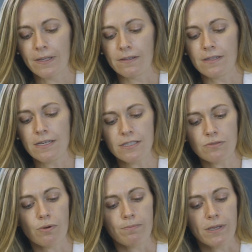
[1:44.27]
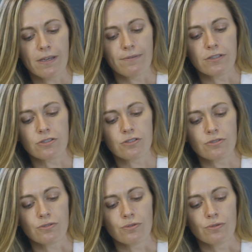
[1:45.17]
These will be given
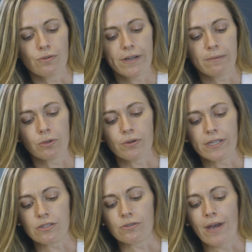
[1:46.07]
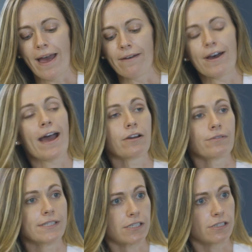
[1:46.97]
to employees who have higher
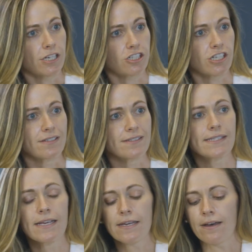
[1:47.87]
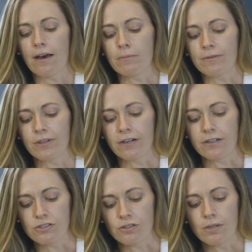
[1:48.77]
risk conditions if they are
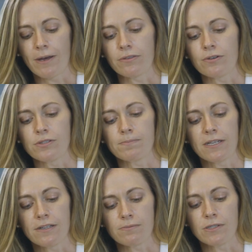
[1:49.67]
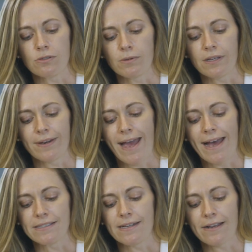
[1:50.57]
concerned about those, because we do believe it
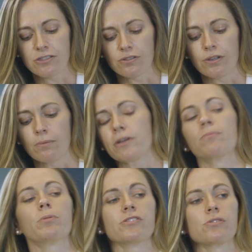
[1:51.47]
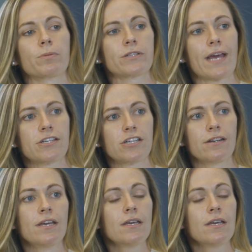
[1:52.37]
adds an extra little bit of personal protection.